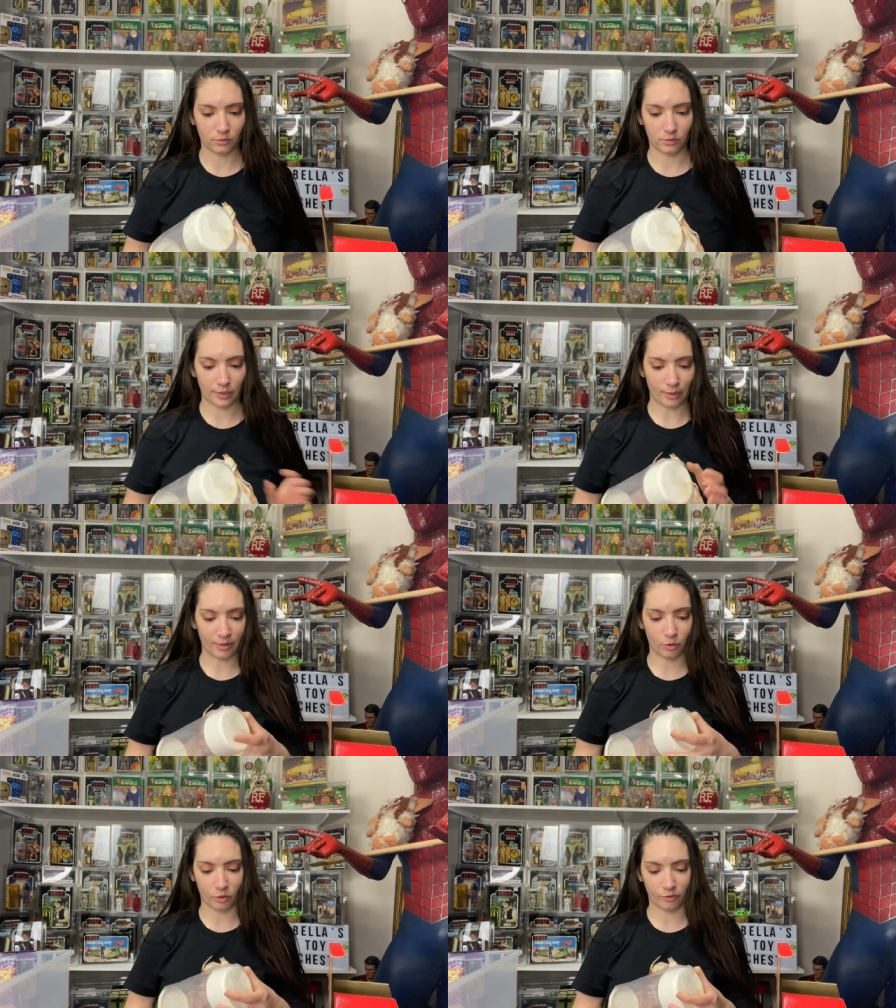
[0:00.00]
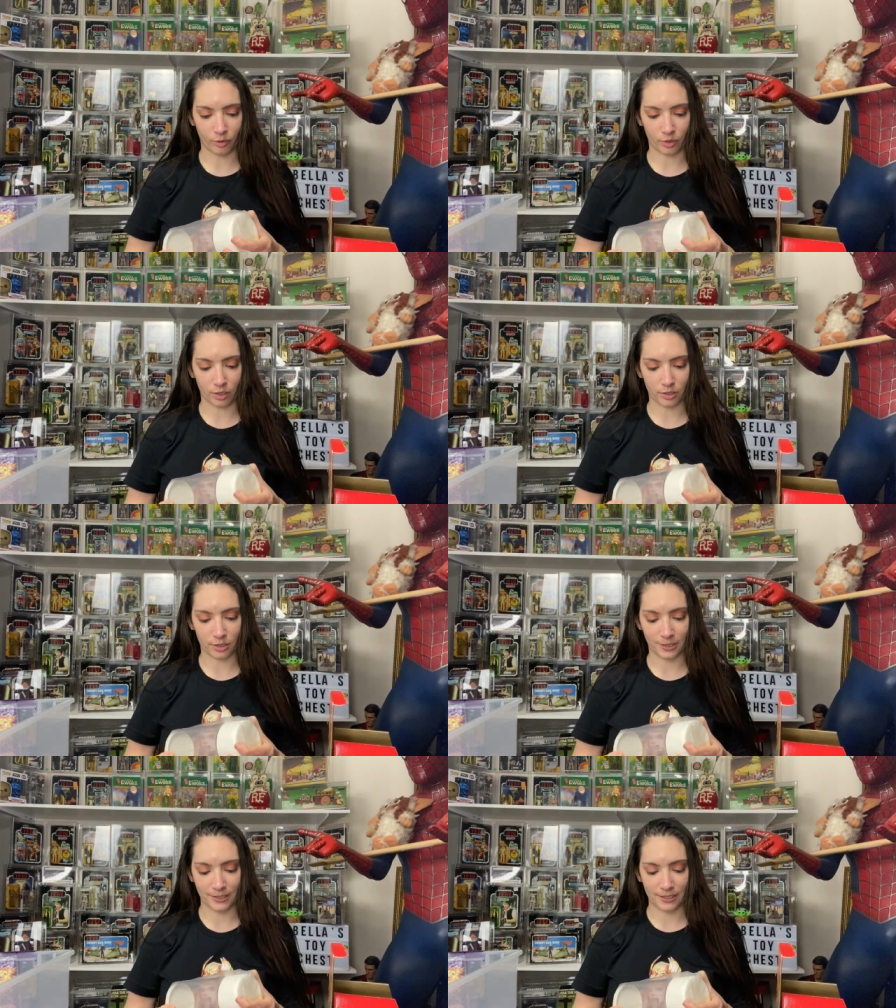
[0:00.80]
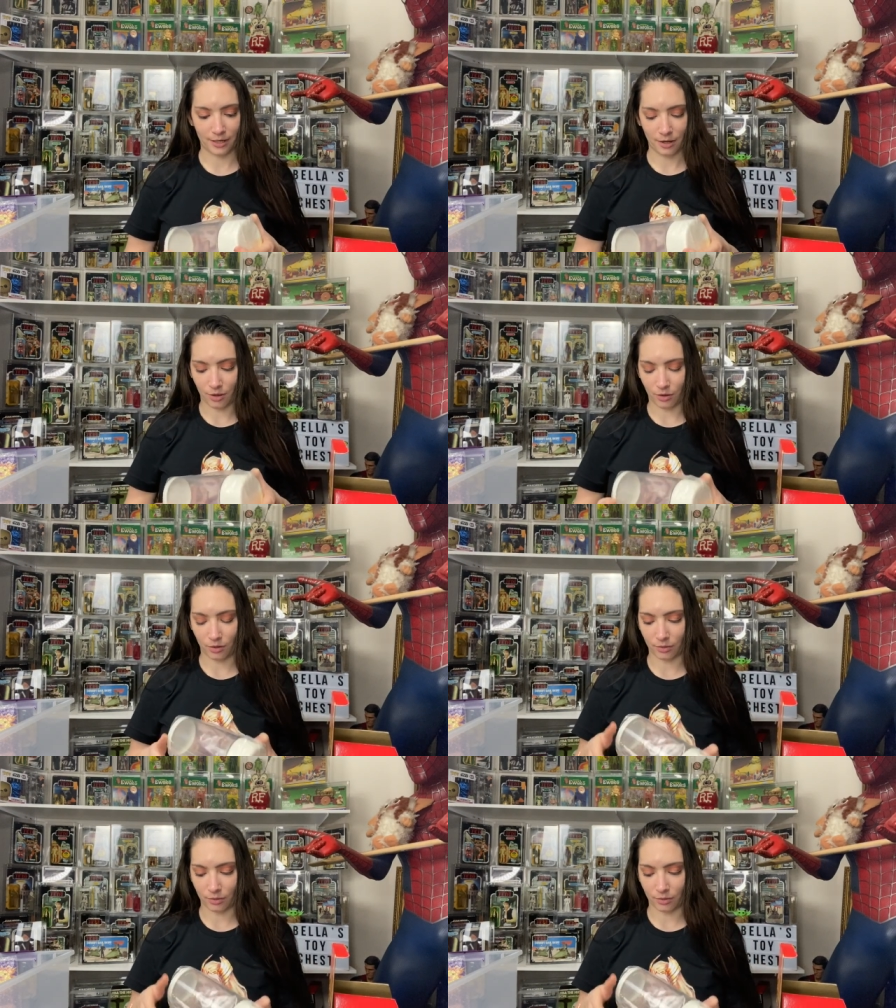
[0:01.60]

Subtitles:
That'd be cool if it worked. Oh,